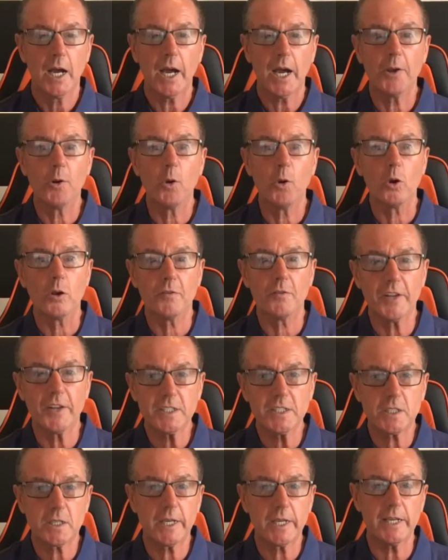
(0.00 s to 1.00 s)
And all of
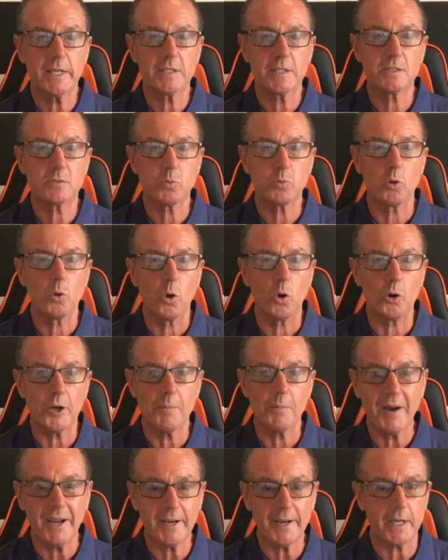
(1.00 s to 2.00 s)
these kids were
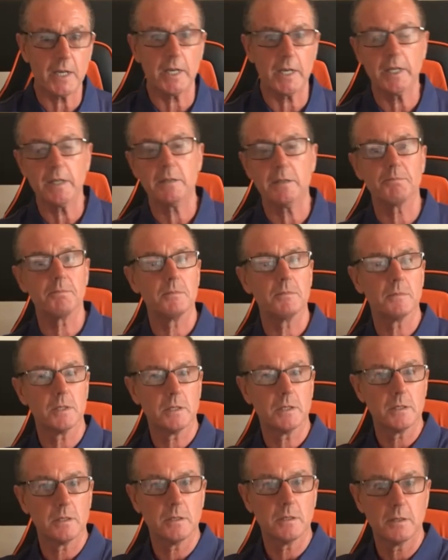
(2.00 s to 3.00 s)
automatically
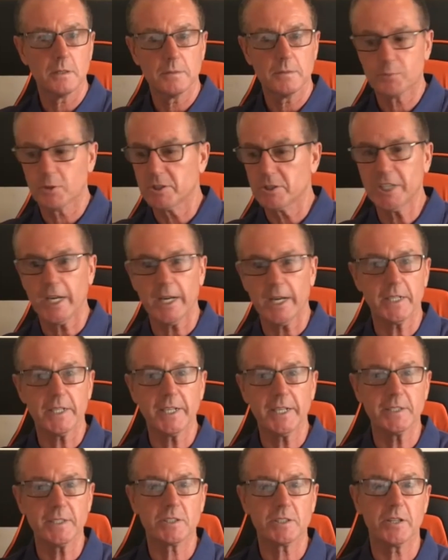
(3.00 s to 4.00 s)
projected
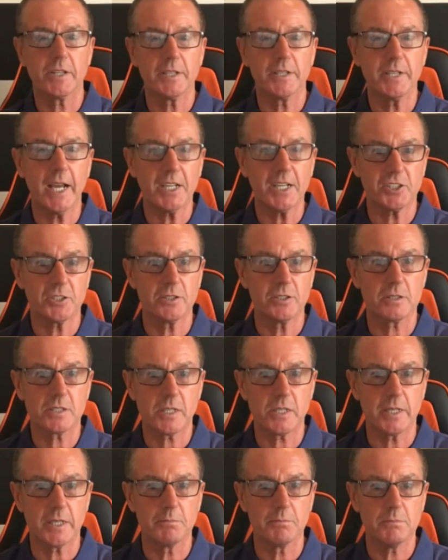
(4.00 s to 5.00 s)
into the national
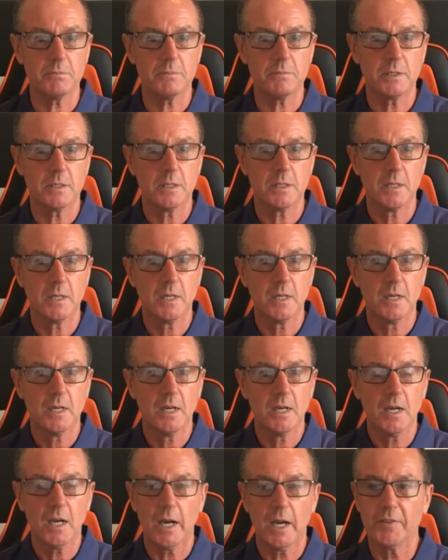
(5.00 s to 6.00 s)
team.
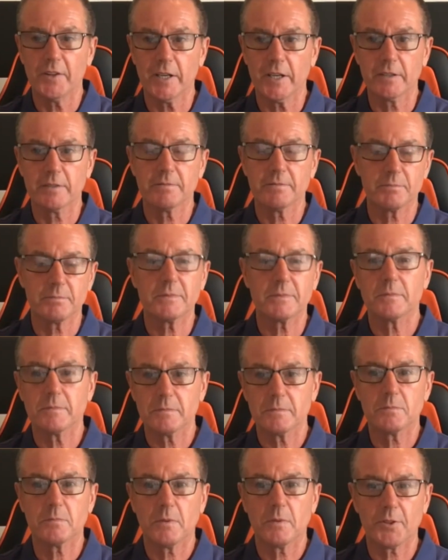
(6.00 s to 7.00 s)
And then
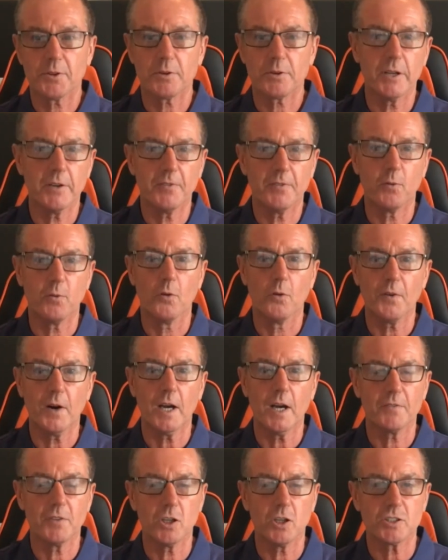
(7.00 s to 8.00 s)
3, 4,
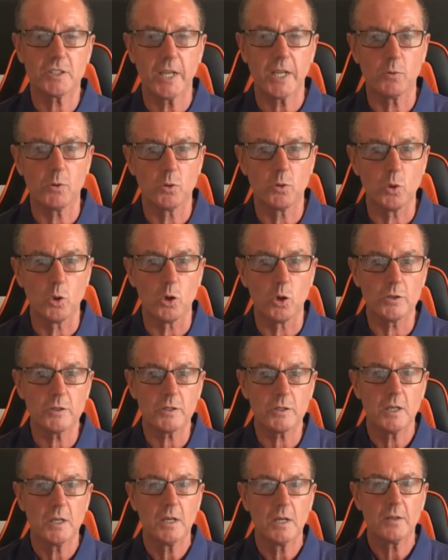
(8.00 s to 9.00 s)
5 years down the road,
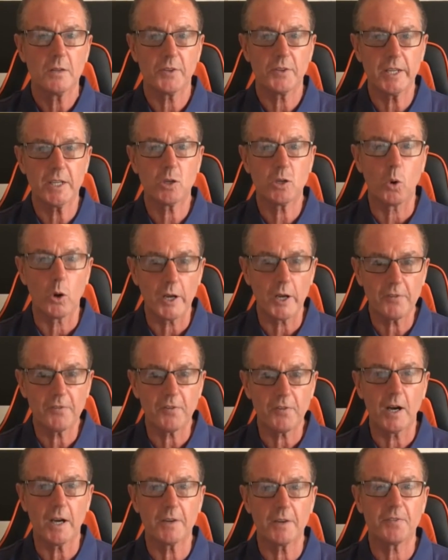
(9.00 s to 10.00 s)
they
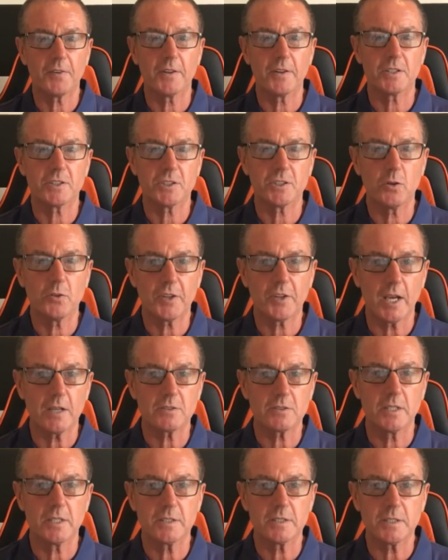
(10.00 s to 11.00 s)
qualified for the
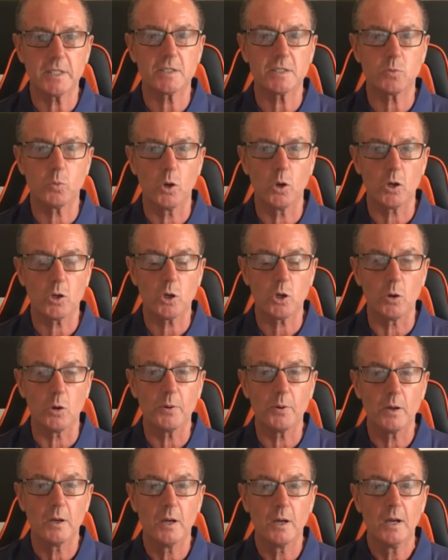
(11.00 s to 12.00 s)
2006 World Cup.